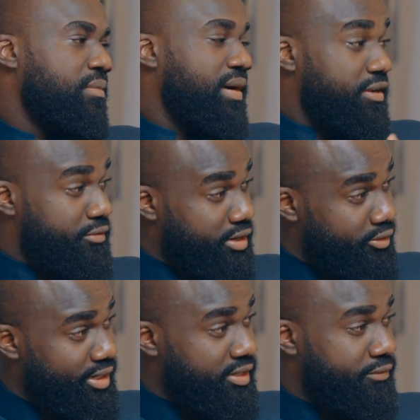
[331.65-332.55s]
But if you're
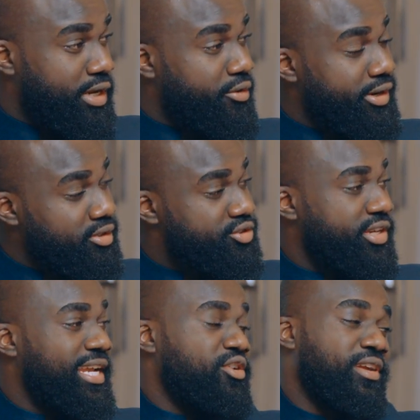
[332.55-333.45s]
a real
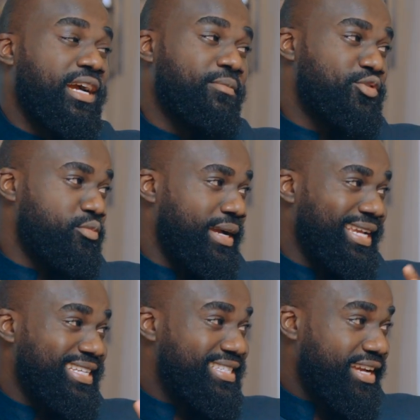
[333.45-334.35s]
trader and you come to my
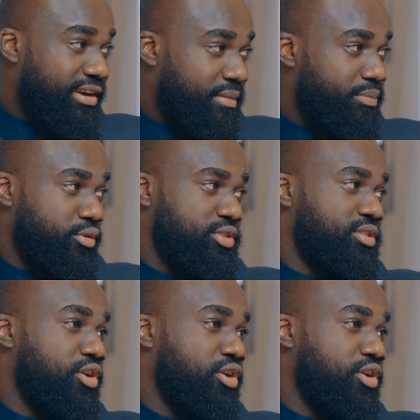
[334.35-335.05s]
Instagram post